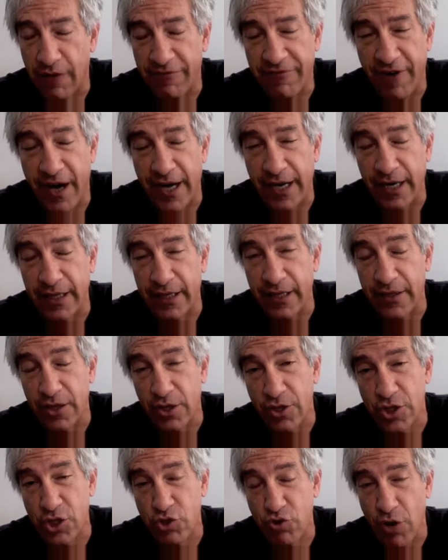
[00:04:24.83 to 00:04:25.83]
Finally,
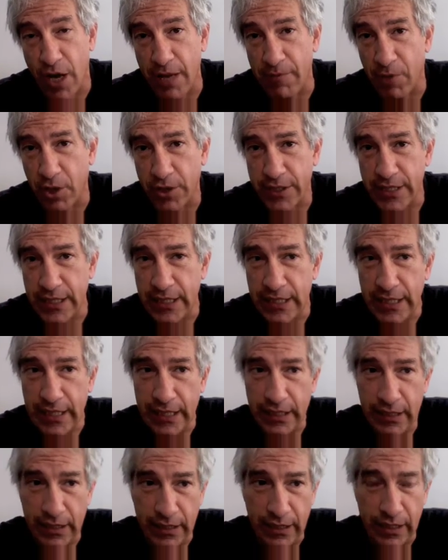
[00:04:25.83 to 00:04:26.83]
there's Dry
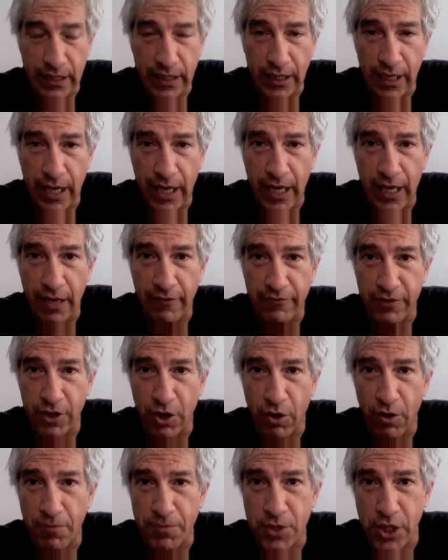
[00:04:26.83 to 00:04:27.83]
Martini. I have
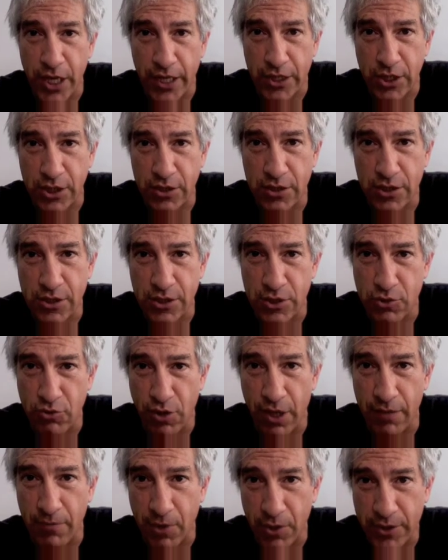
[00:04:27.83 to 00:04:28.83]
no objections to
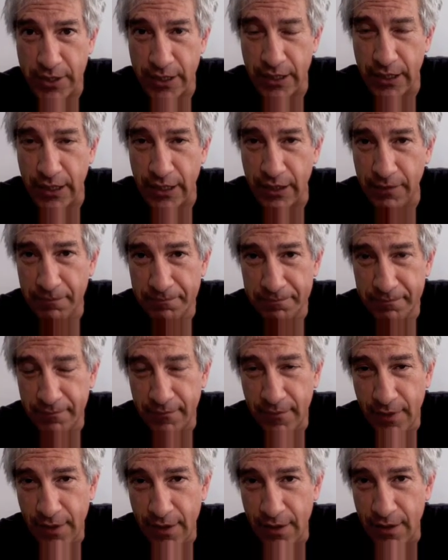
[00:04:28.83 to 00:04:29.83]
Dry Martini
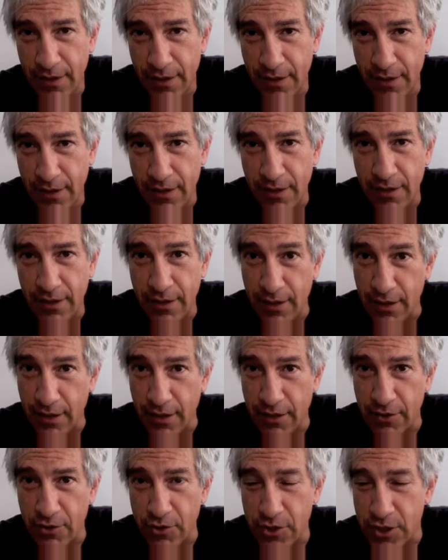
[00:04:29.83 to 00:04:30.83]

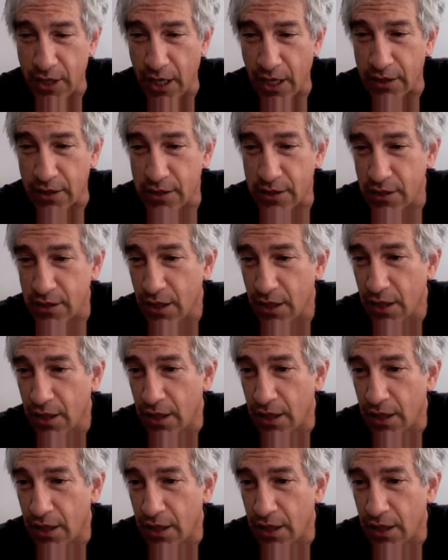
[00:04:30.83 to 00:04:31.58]
in either sense.